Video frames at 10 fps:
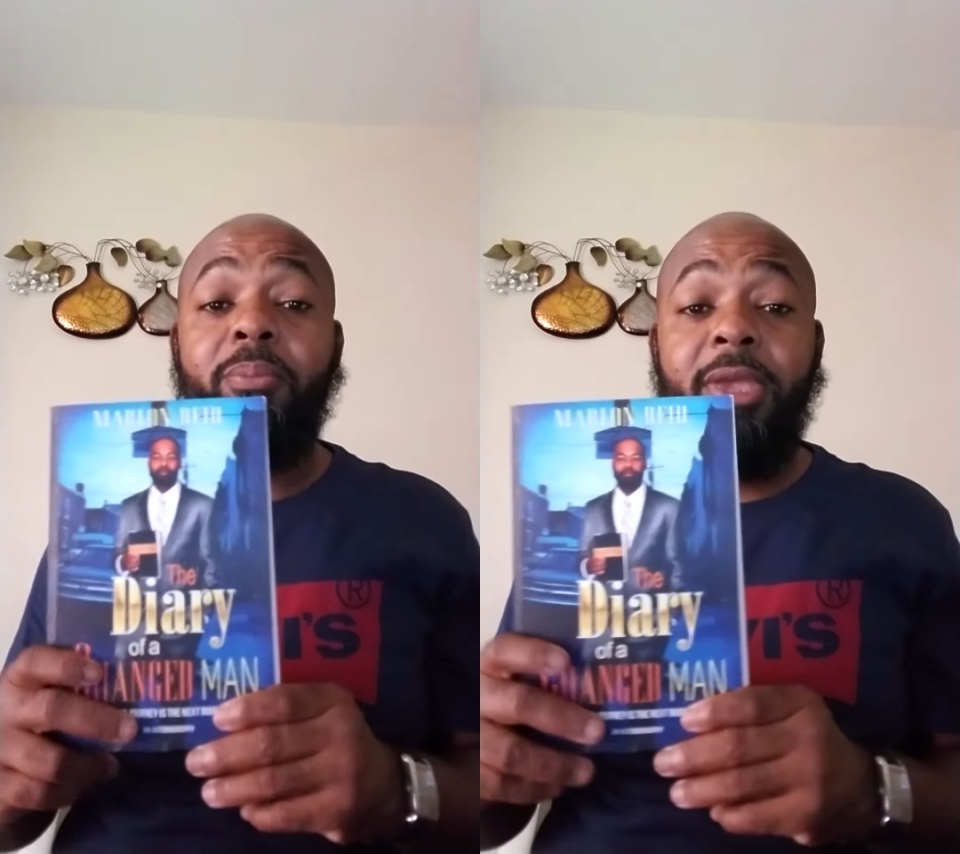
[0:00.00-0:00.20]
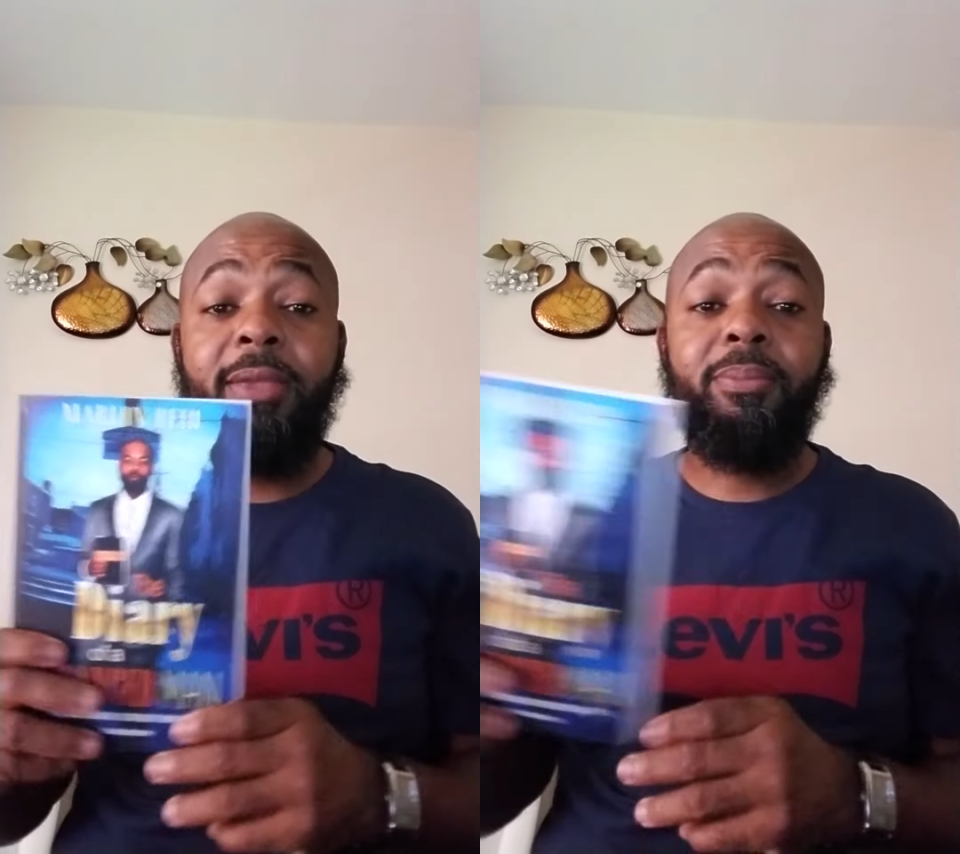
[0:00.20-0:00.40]

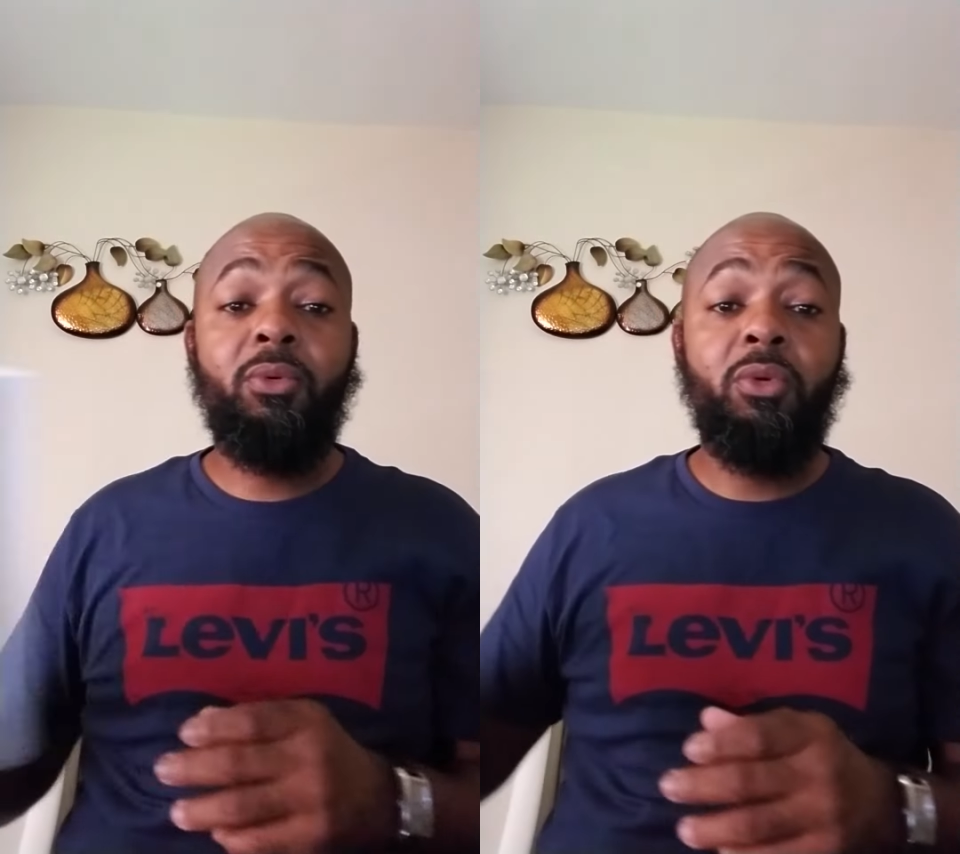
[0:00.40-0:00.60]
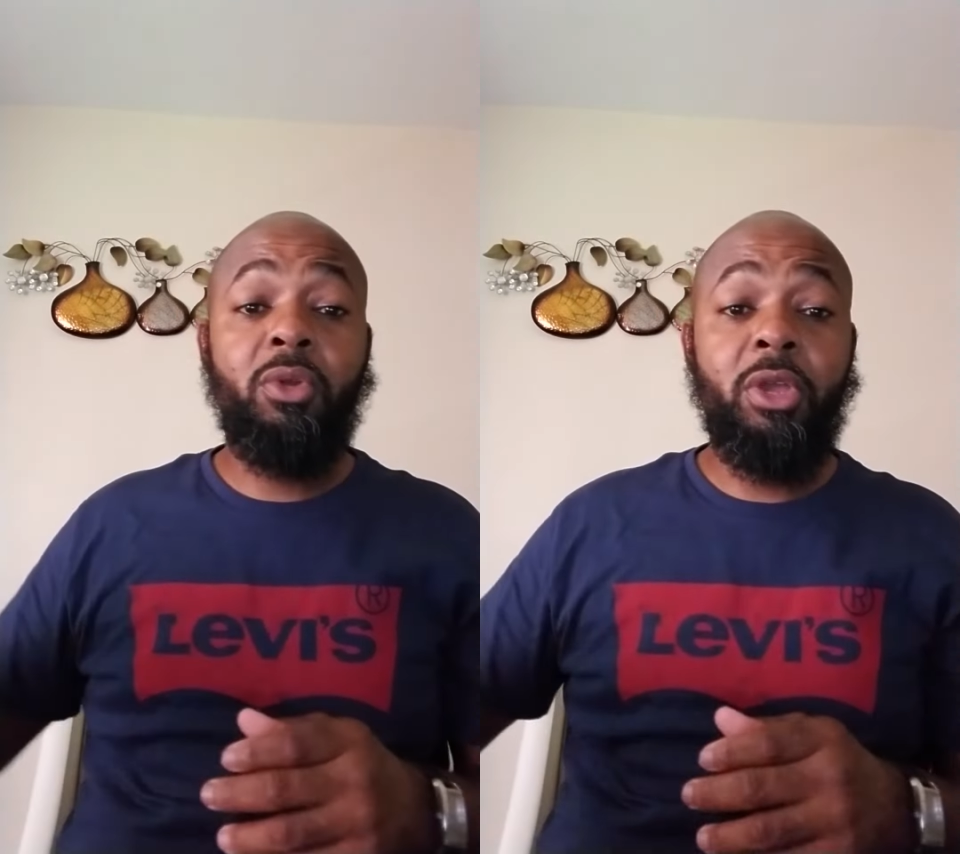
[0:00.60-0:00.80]

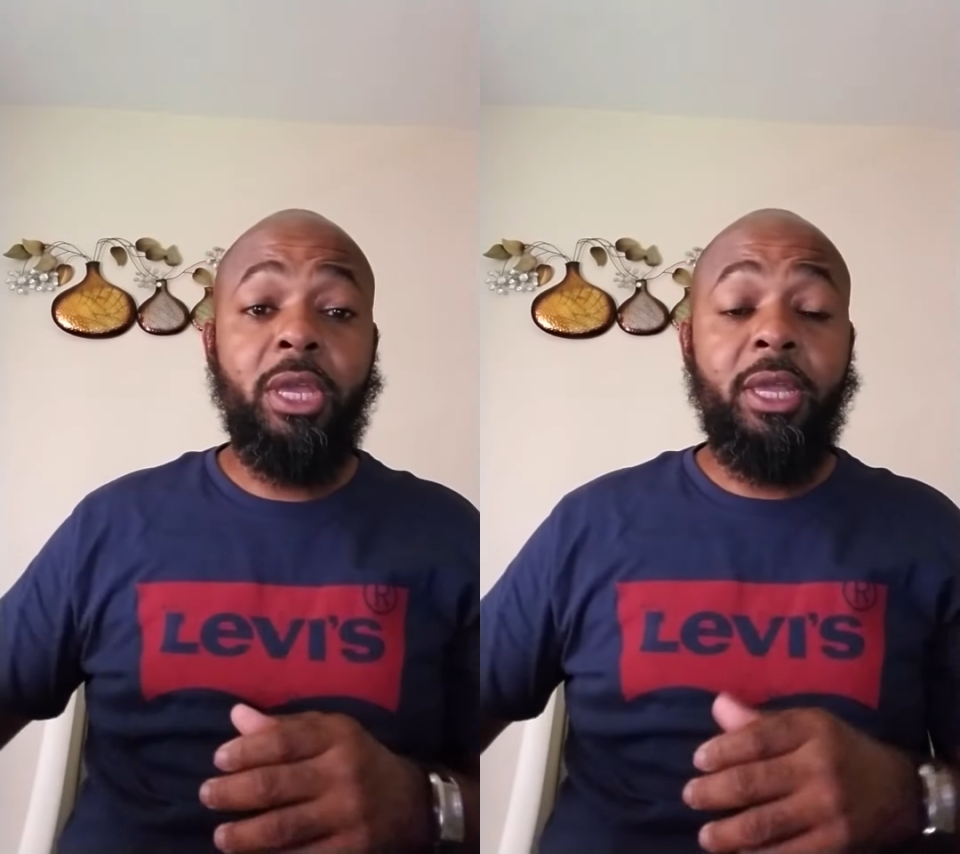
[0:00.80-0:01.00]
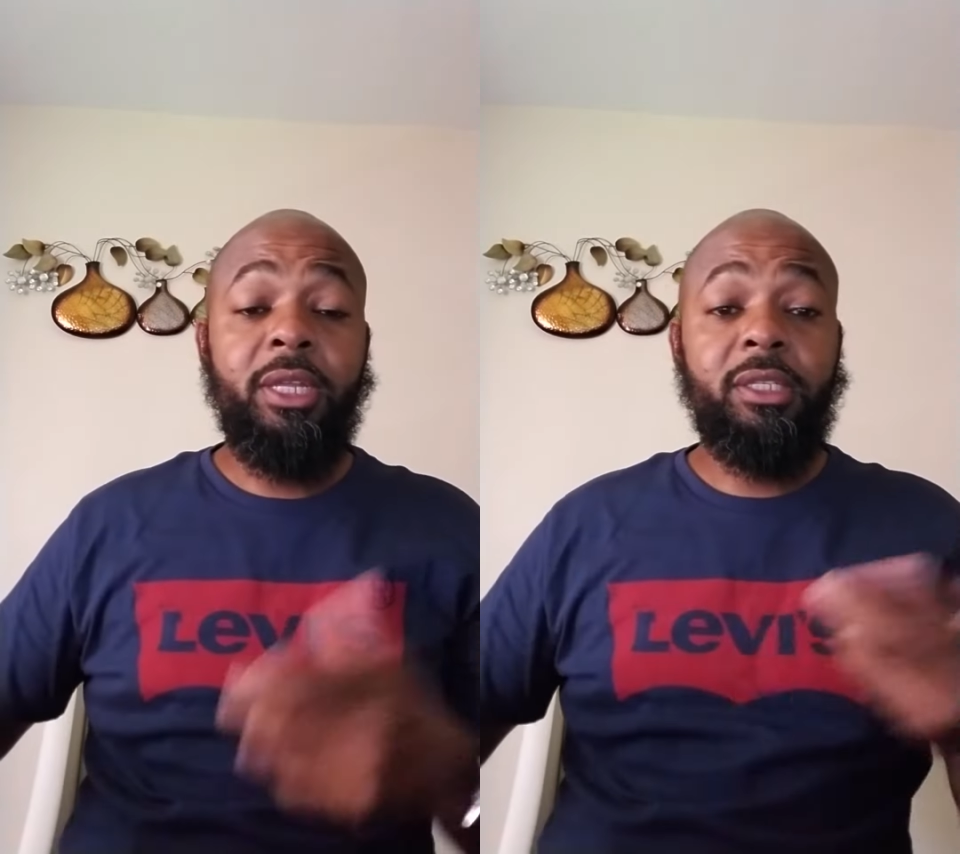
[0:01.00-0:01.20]
people
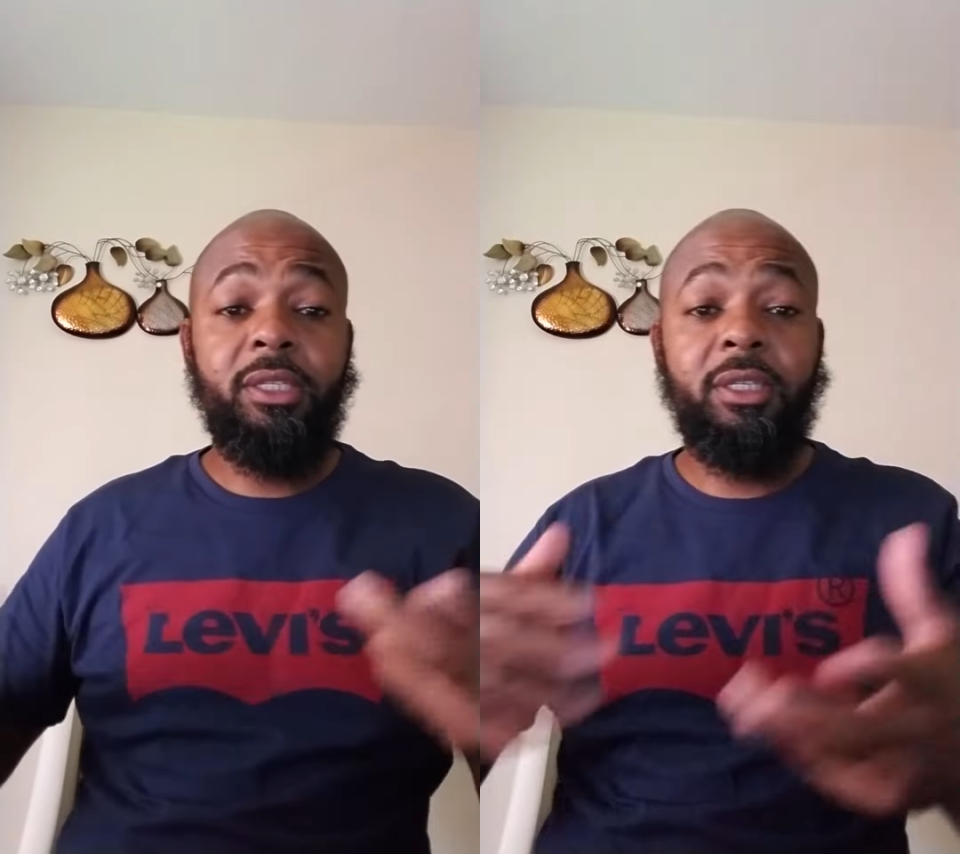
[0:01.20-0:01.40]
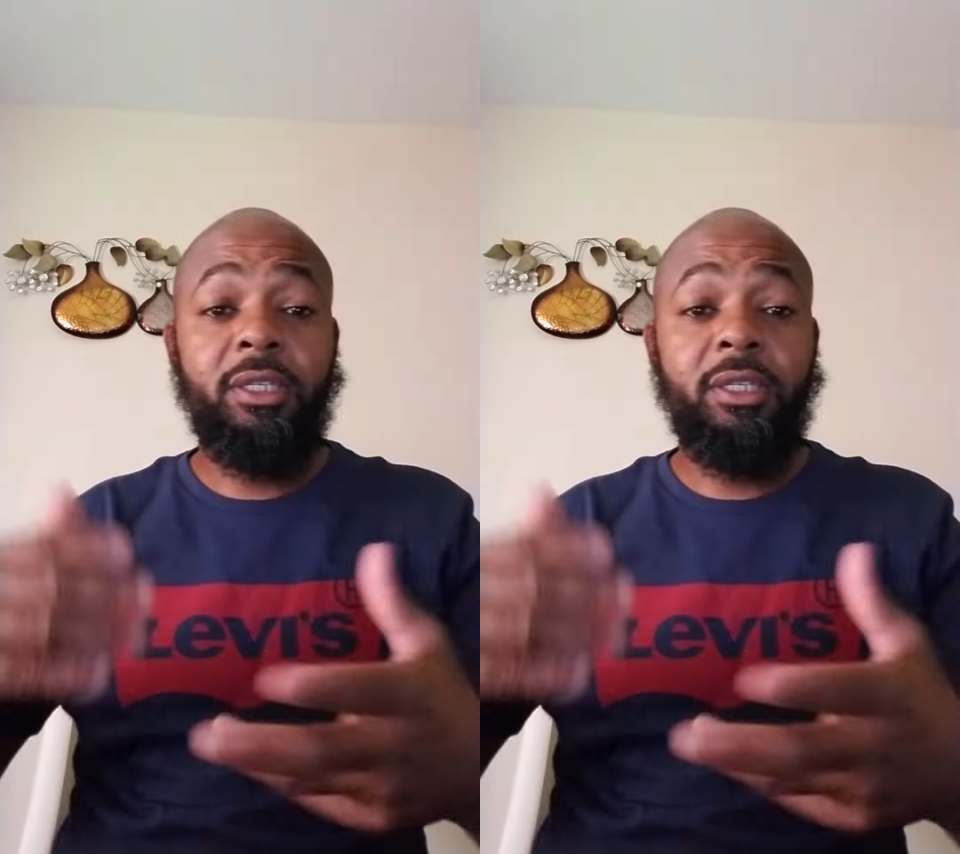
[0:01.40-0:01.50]
to